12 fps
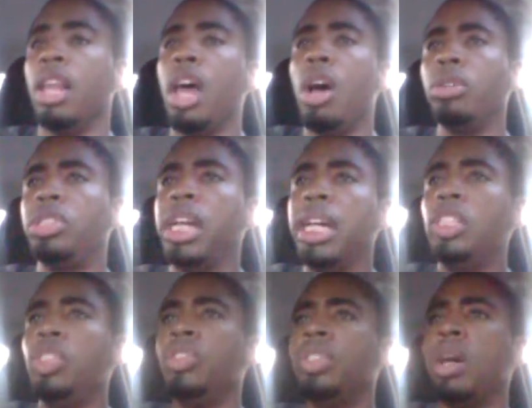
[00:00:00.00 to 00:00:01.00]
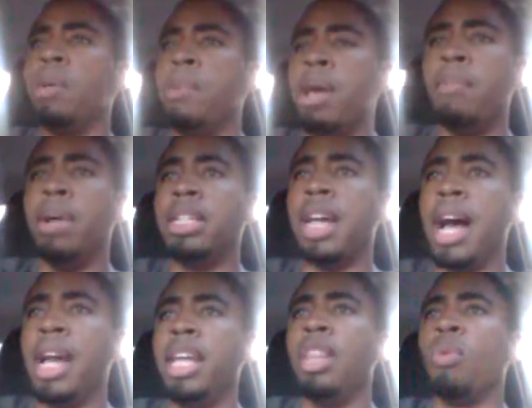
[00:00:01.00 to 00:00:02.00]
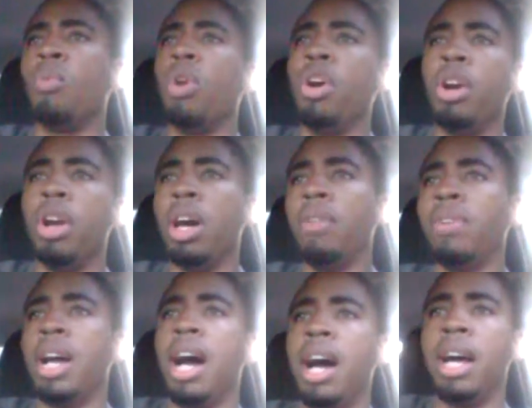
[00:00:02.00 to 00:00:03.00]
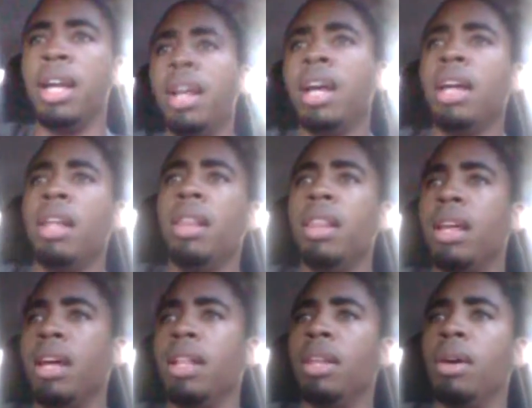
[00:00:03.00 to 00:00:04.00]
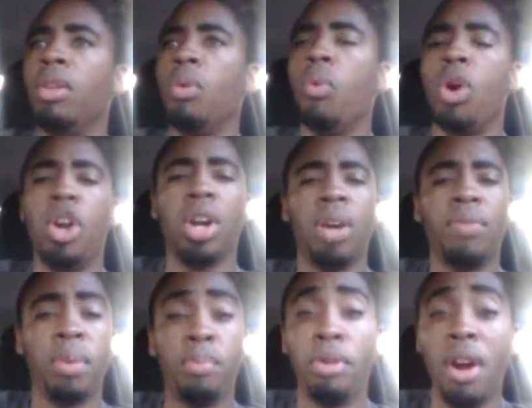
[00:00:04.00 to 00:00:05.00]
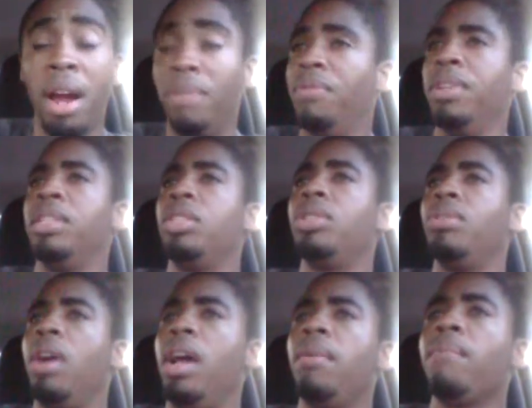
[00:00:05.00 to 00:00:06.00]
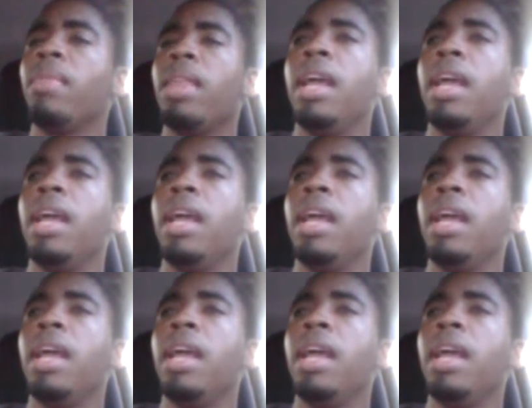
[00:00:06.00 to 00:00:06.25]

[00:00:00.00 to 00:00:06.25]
the law, statutes, and commandments, i.e. the word of God, the word of the prophets, right,